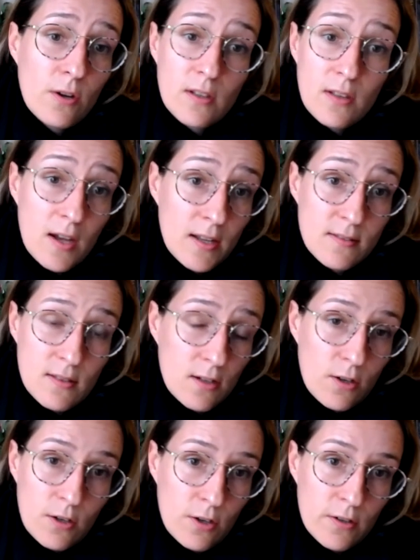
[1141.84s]
the lines that
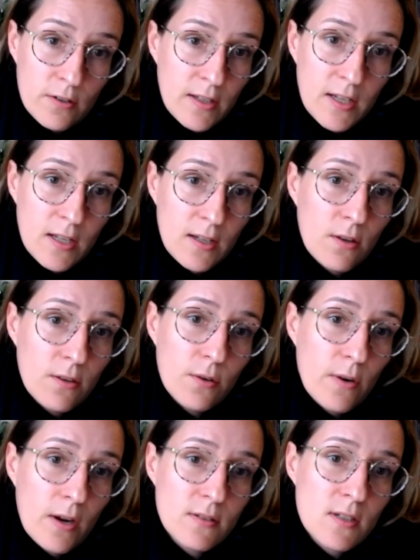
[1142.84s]
are currently on the
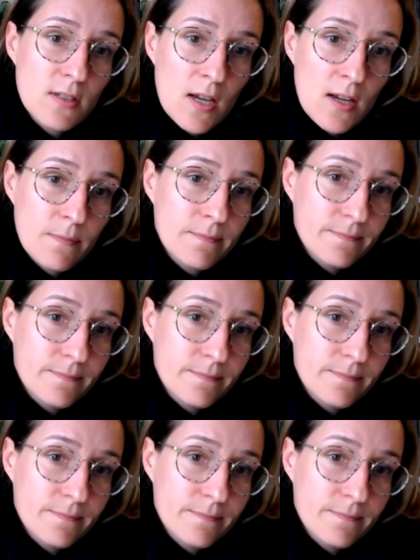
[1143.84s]
ground today.